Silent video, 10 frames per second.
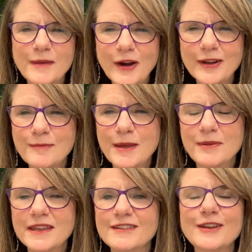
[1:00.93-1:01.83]
married
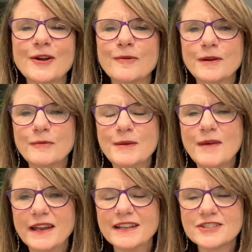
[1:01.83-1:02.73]
maybe a year when we
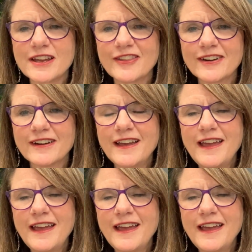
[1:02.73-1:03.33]
met each other.